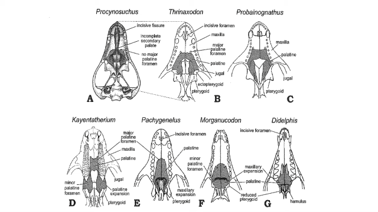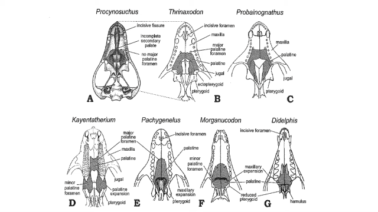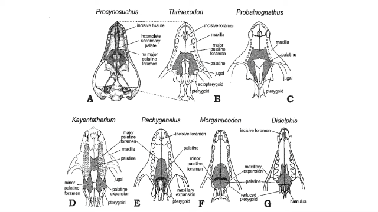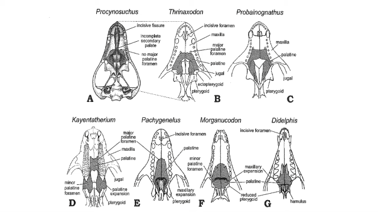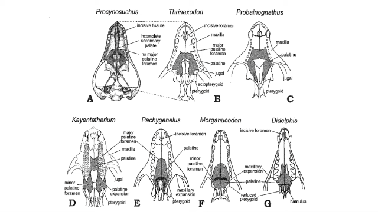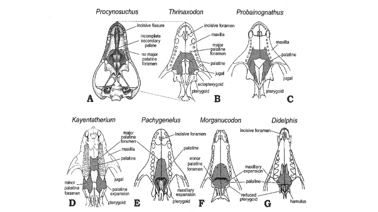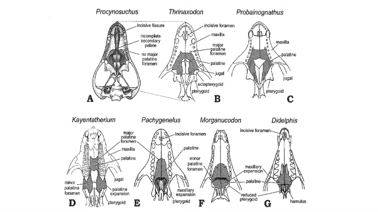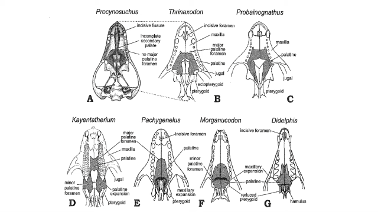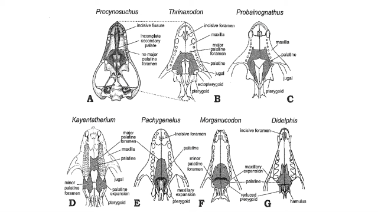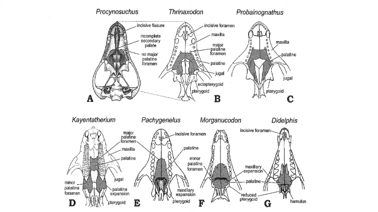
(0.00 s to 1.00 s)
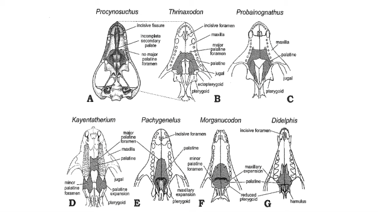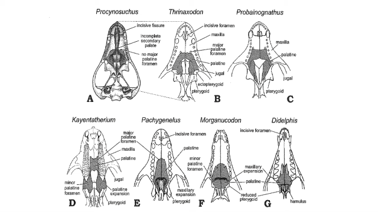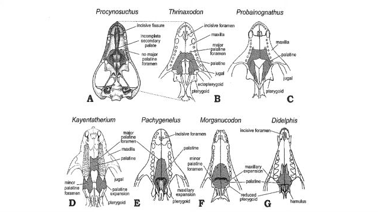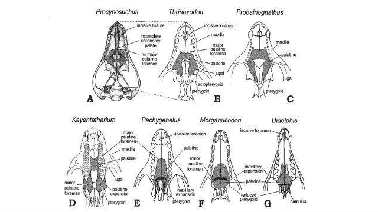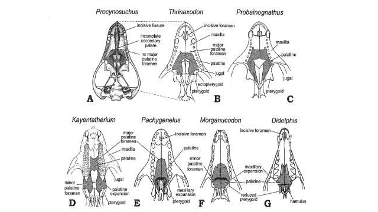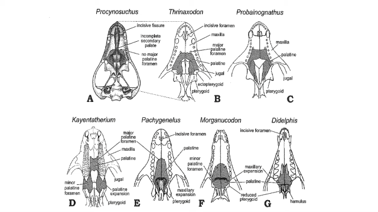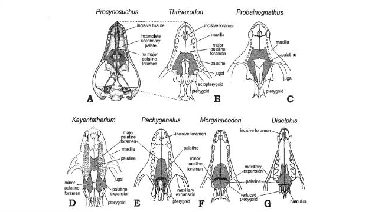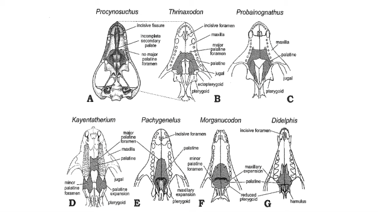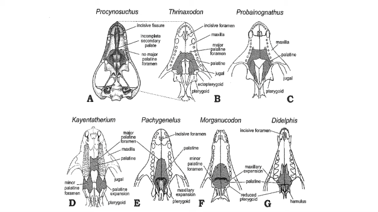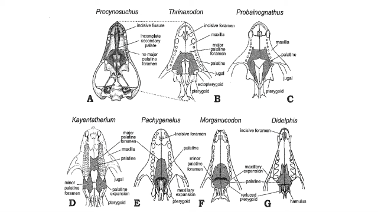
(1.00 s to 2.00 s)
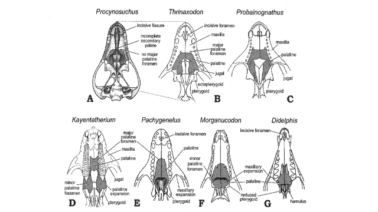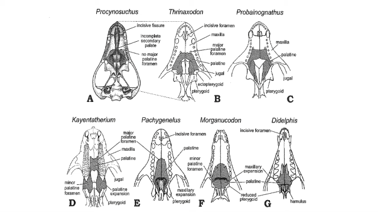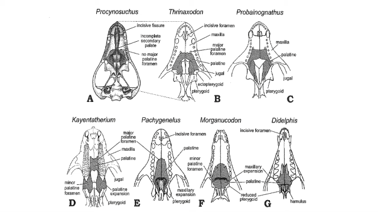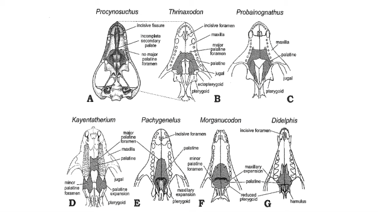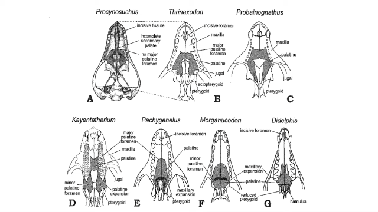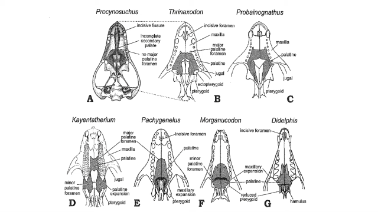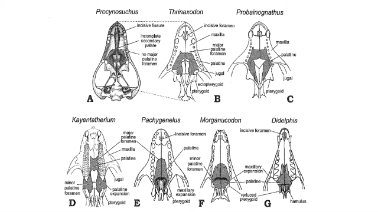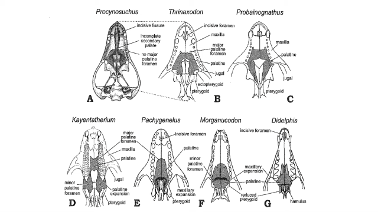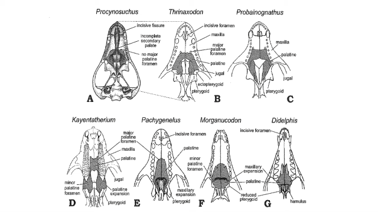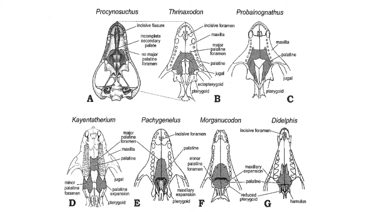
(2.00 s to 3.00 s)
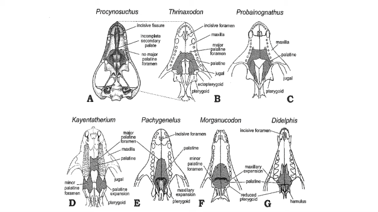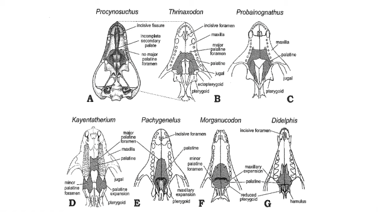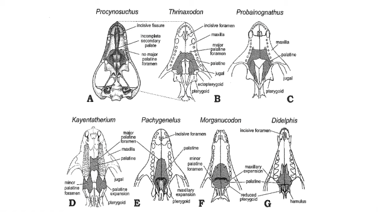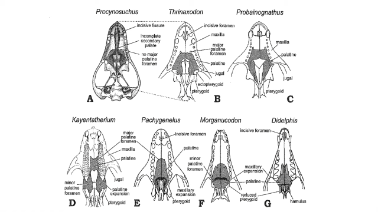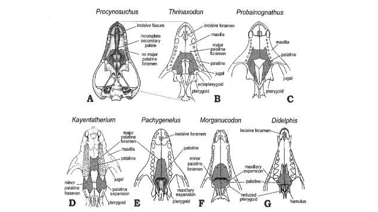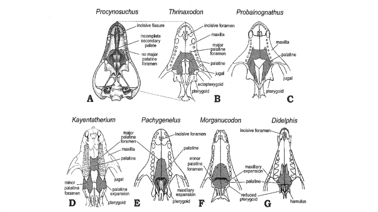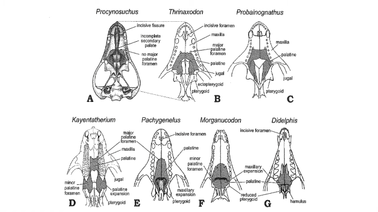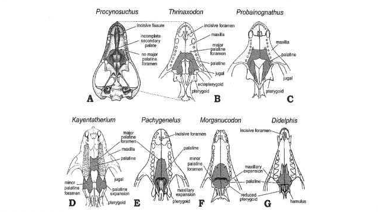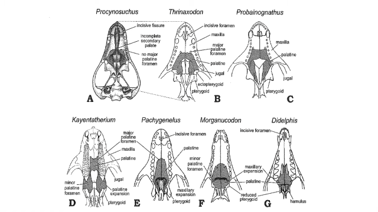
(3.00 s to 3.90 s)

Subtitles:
(no speaker visible)